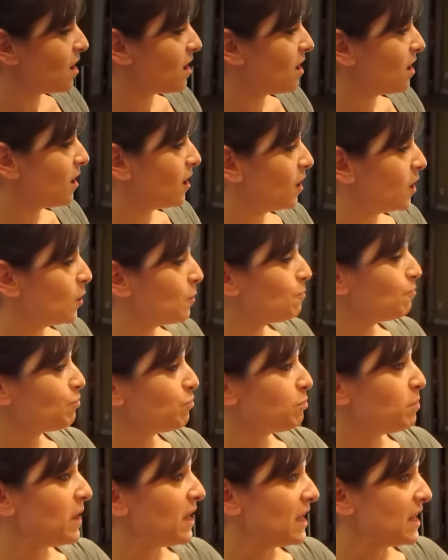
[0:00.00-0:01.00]
are
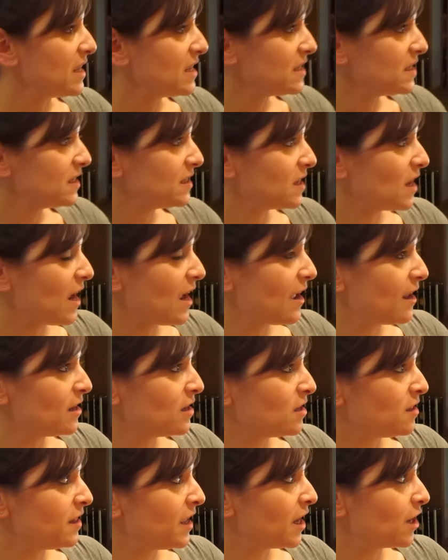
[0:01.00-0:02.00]
pitas
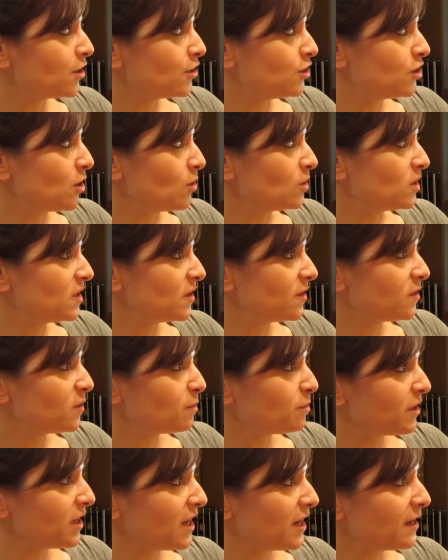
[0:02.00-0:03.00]
and they are Joseph's
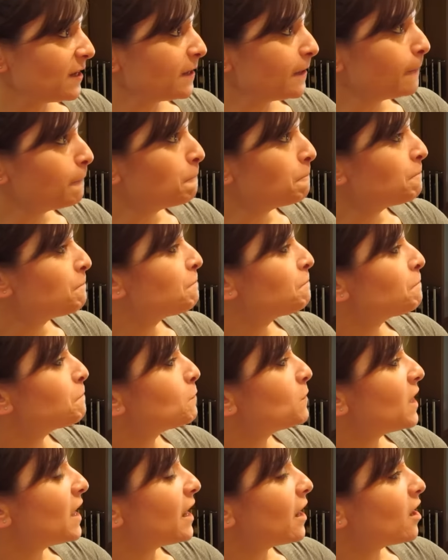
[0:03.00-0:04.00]
brand.
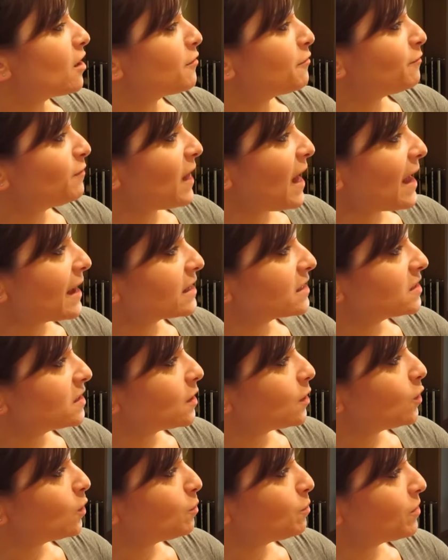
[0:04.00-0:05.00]
They are flax,
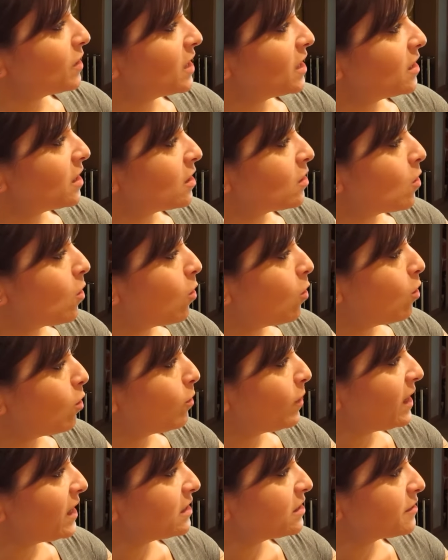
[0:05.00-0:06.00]
oat bran, and
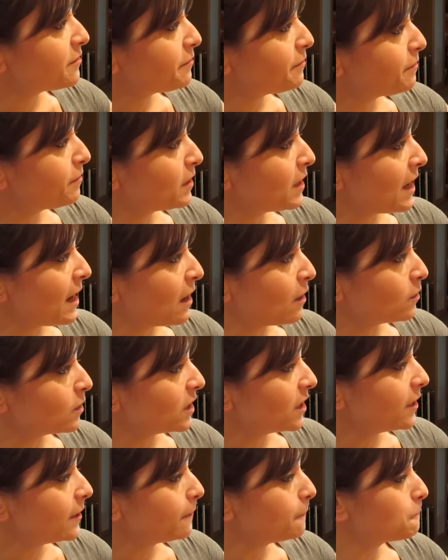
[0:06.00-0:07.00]
whole wheat
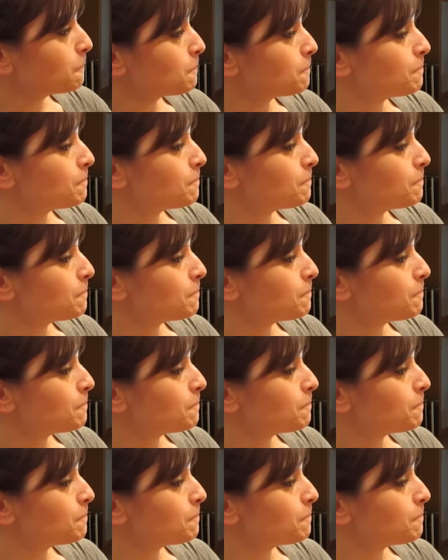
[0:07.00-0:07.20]
flour.